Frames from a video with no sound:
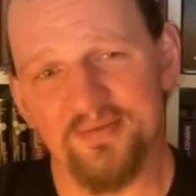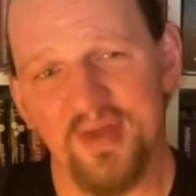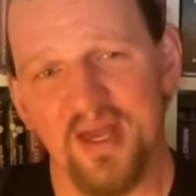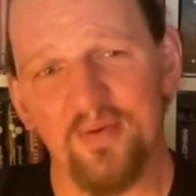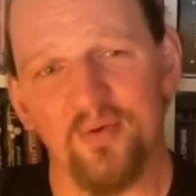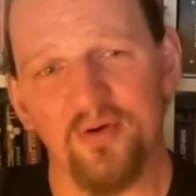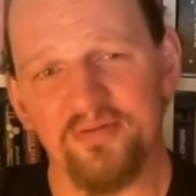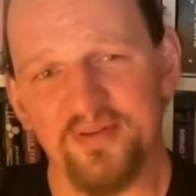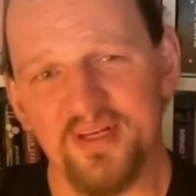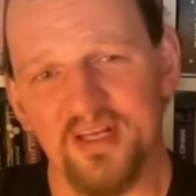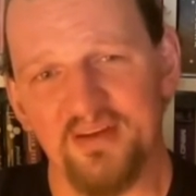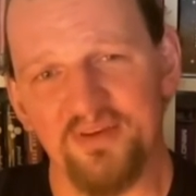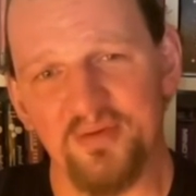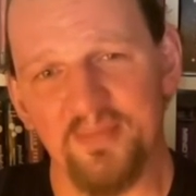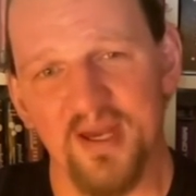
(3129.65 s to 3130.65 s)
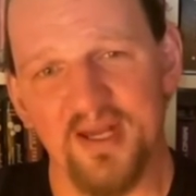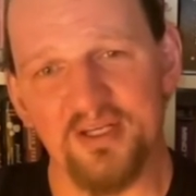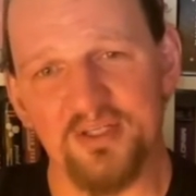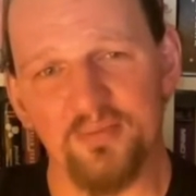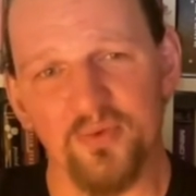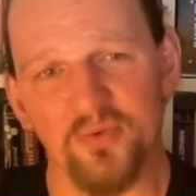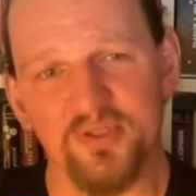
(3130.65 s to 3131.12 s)
How often have you made a
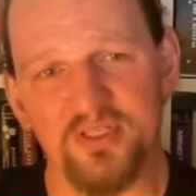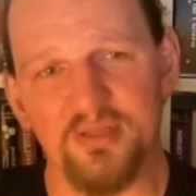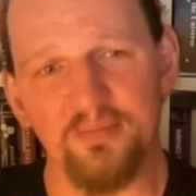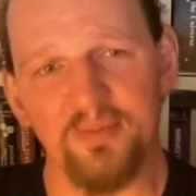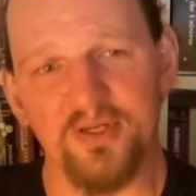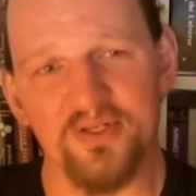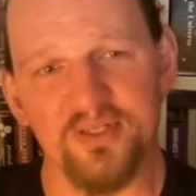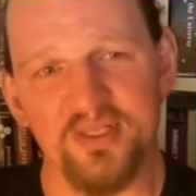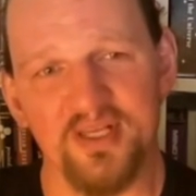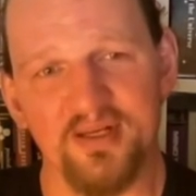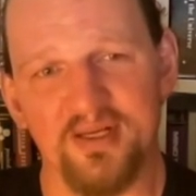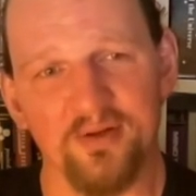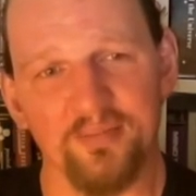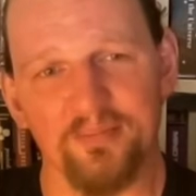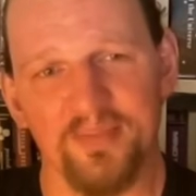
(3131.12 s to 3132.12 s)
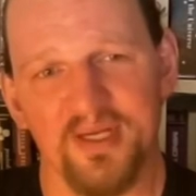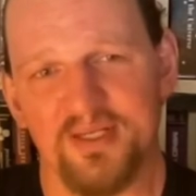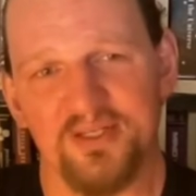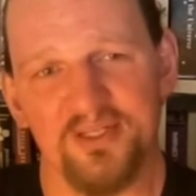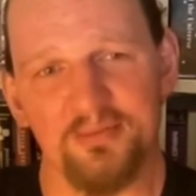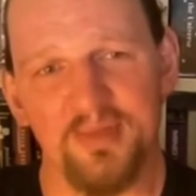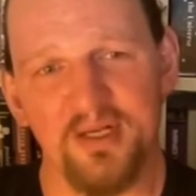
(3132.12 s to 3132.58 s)
small slippage and then
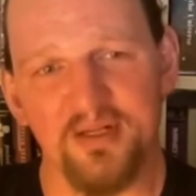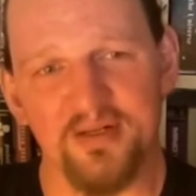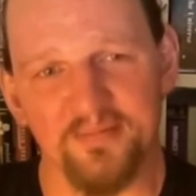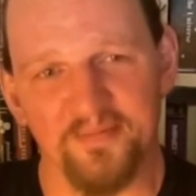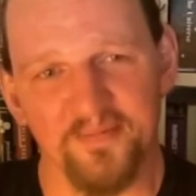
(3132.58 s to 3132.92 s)
been submitted?